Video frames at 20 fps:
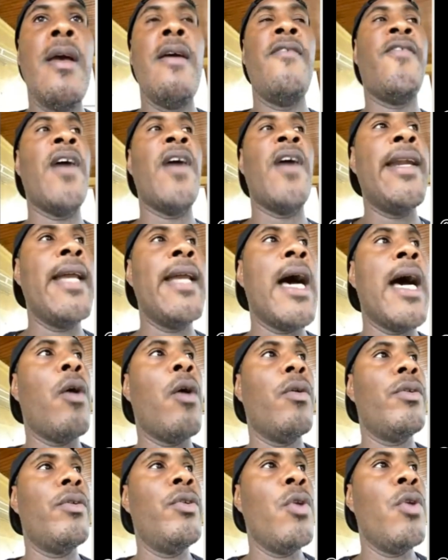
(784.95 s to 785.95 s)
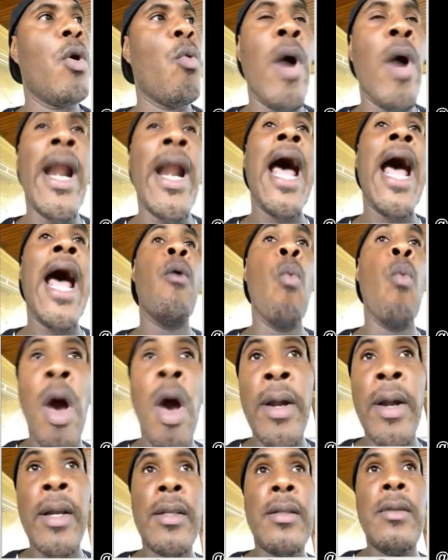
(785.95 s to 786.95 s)
find out, what I
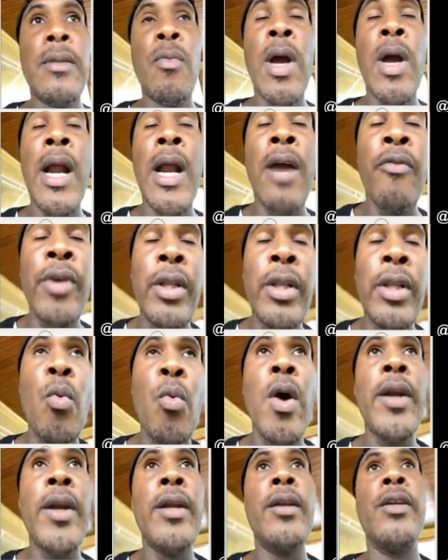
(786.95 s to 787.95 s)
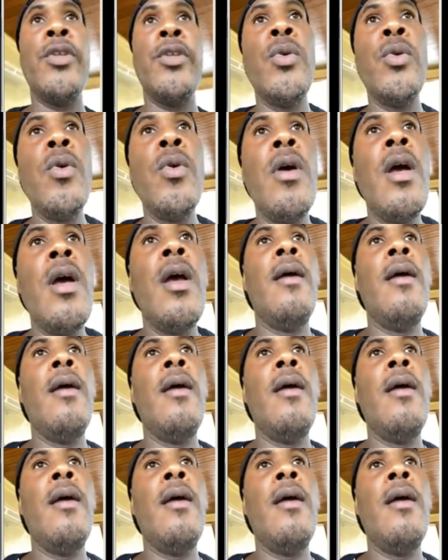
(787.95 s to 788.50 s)
really wanted to do.